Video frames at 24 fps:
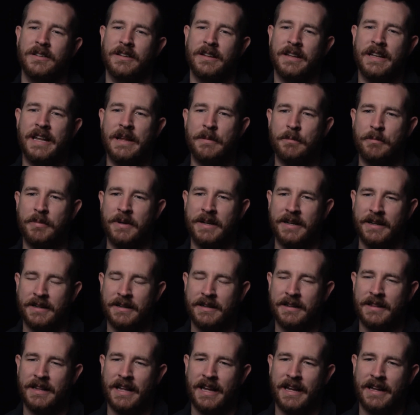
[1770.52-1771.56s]

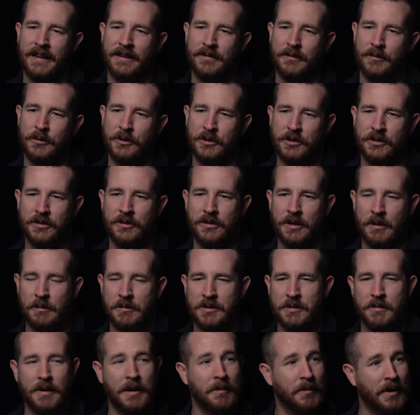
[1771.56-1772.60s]
nitpick that would come
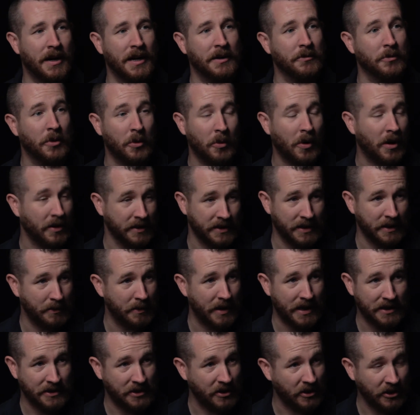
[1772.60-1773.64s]
to my mind while walking
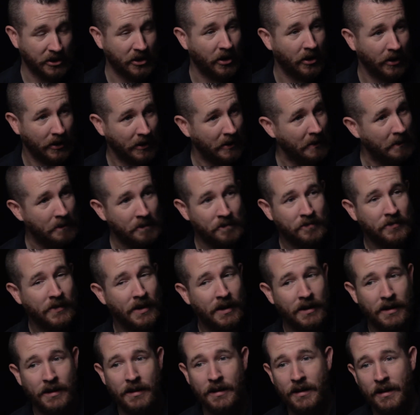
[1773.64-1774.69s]
back to the car
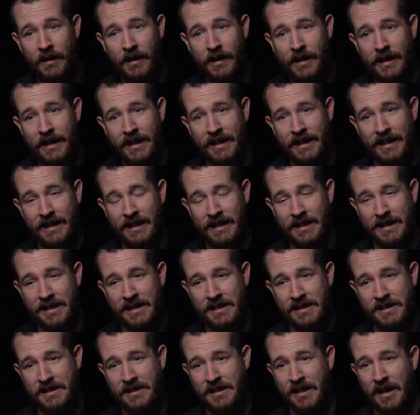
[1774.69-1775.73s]

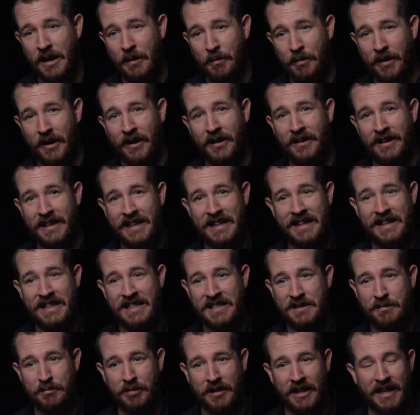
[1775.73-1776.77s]
is apparently
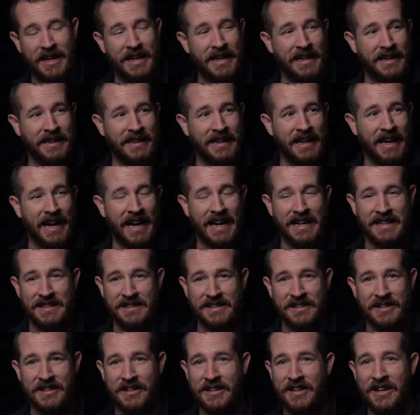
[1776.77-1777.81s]
this plague
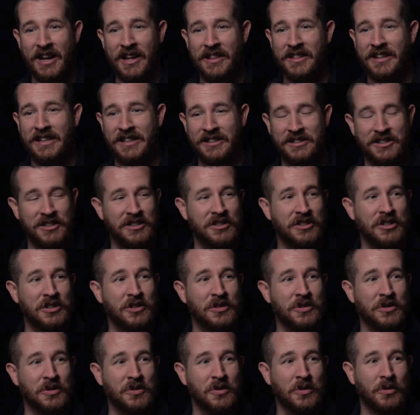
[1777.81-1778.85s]
has nothing to
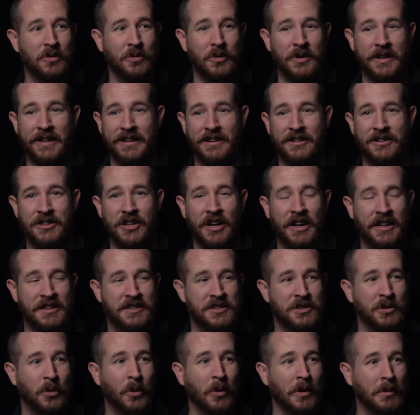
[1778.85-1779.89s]
do with
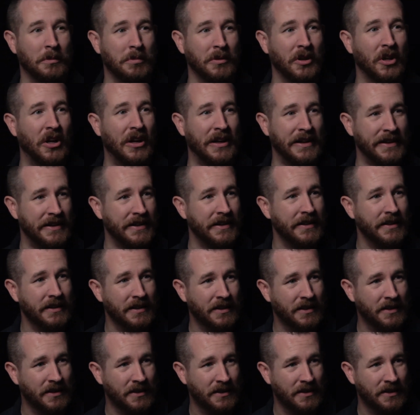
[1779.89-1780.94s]
touch or blood.
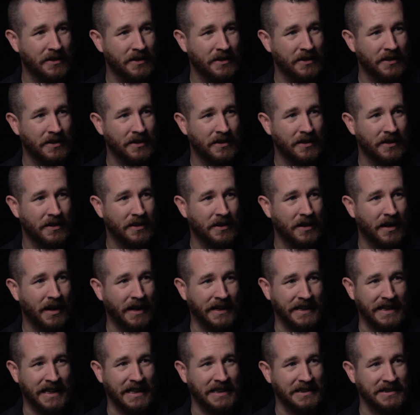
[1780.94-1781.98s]

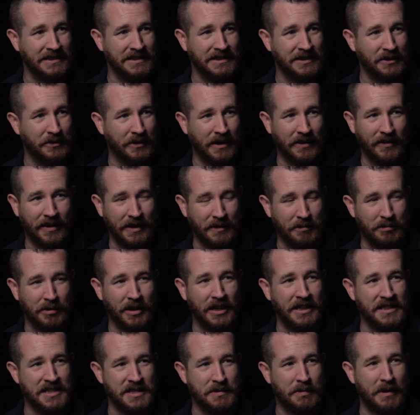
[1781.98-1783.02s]
I guess. We have like
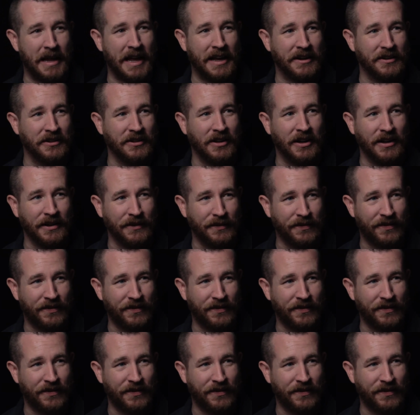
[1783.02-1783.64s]
blood splatter on